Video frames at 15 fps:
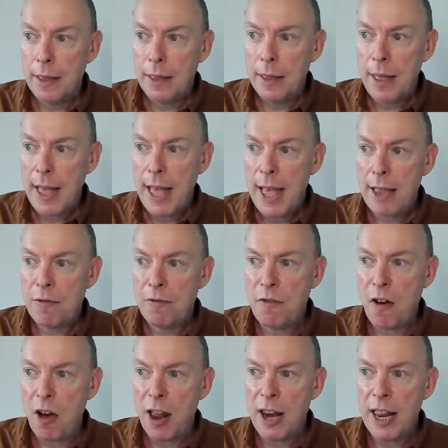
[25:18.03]
And
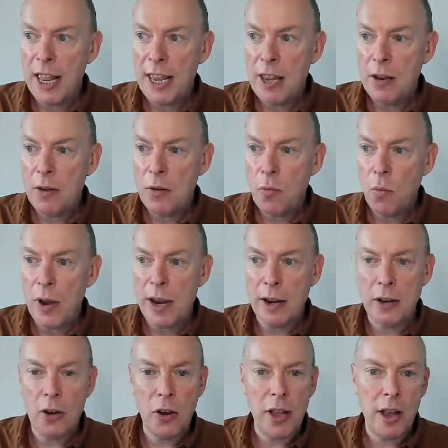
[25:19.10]
finally, we can
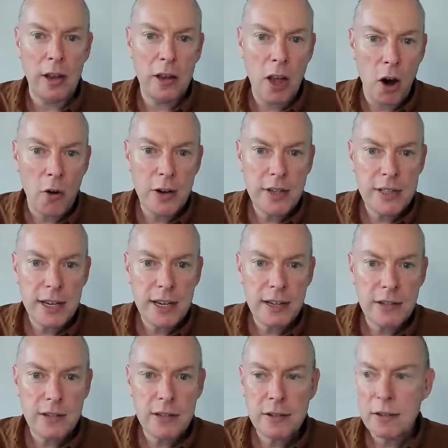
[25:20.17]
look at
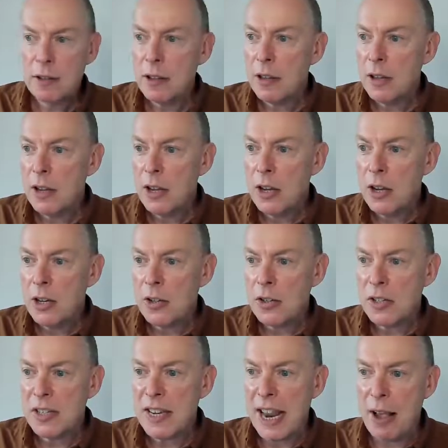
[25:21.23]
currencies to
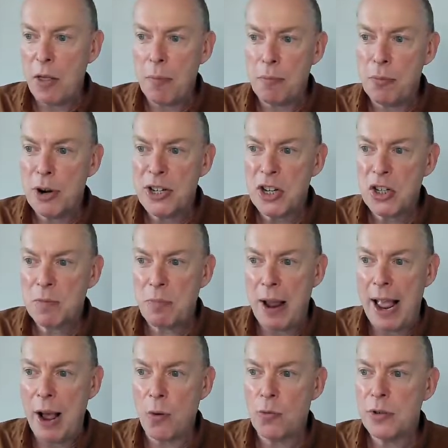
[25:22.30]
see how the British
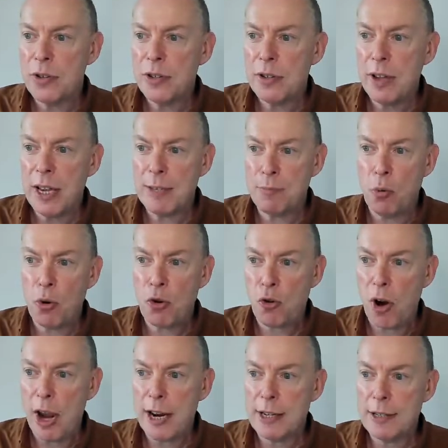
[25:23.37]
pound is
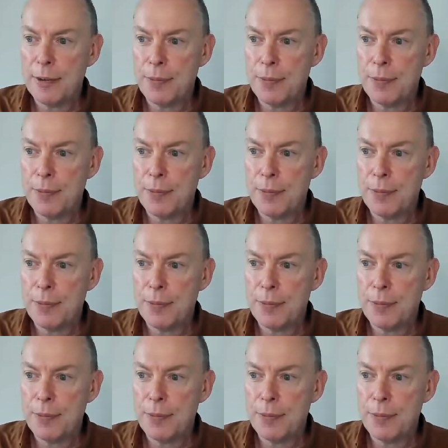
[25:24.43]
portrayed.